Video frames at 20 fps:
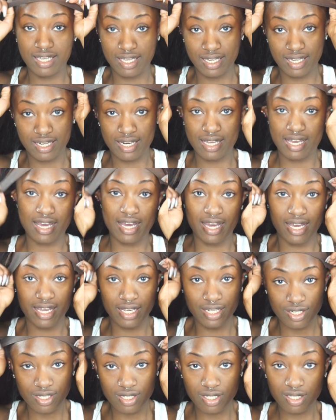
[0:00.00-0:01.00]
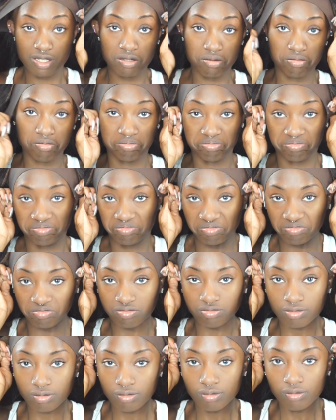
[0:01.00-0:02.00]
then I just,
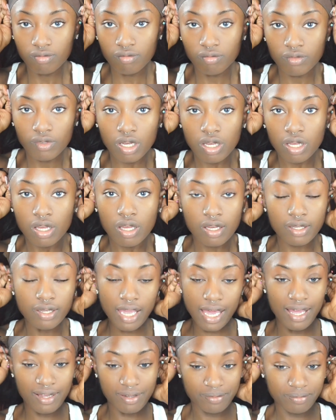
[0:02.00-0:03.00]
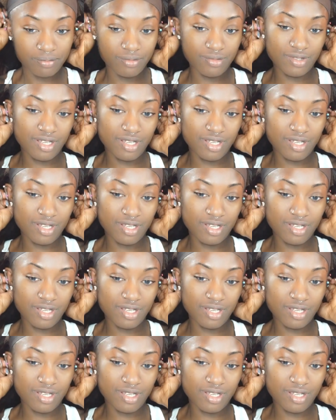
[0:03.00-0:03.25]
yeah.